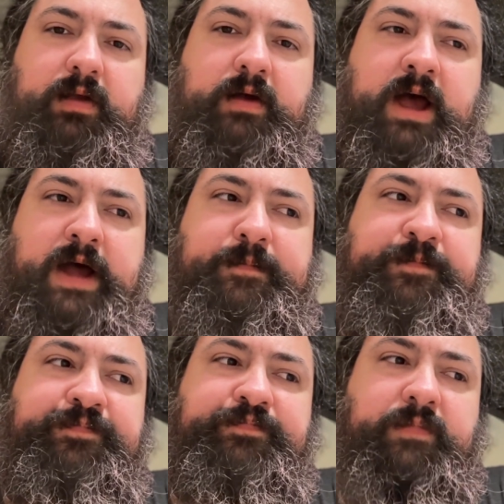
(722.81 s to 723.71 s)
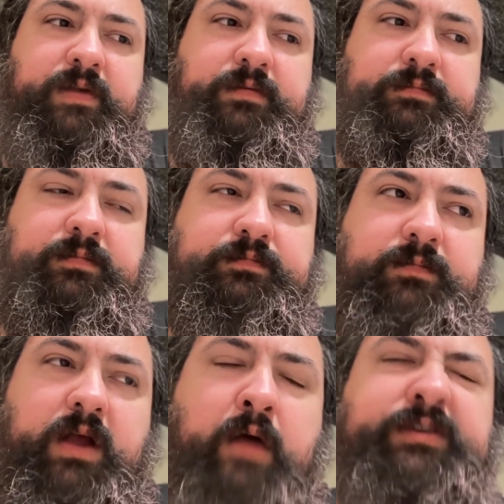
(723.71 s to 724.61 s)

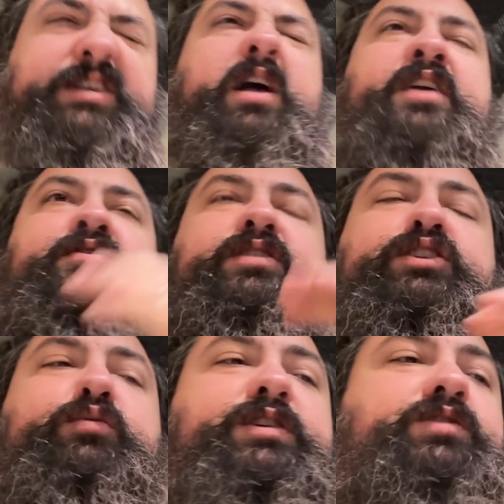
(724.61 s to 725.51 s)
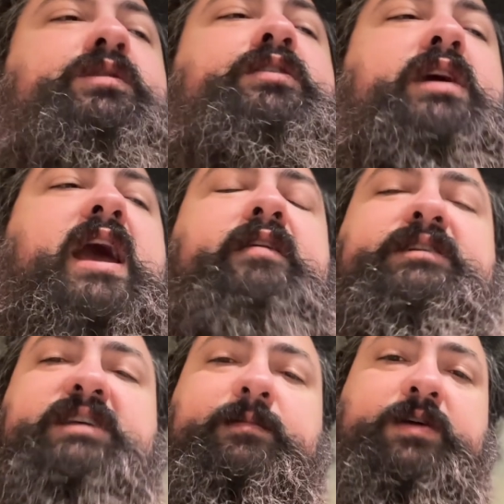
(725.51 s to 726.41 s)
I was still under the 2,200
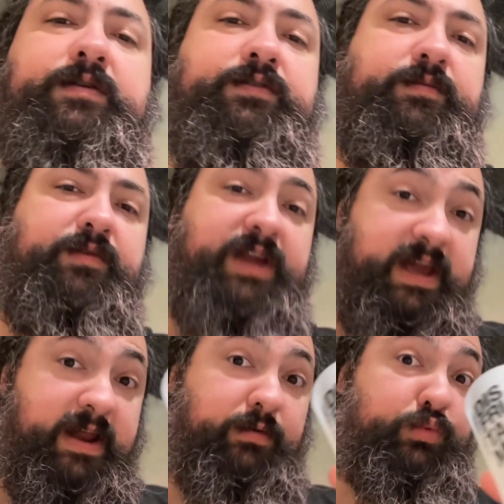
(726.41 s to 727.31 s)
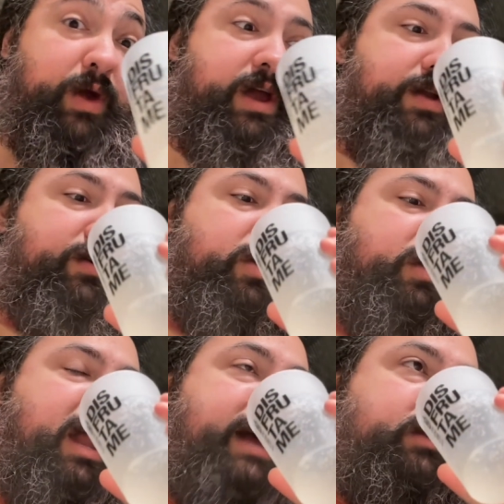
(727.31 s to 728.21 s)
calories that I'm trying to do per day, and I was way under
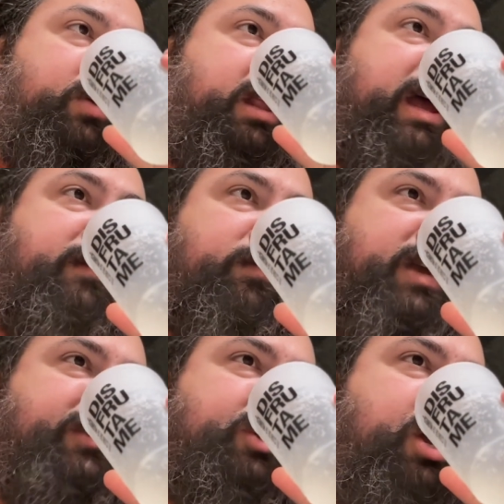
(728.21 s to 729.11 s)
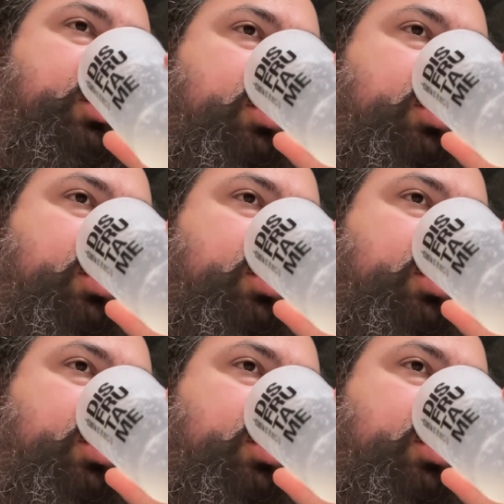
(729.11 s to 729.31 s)
yesterday.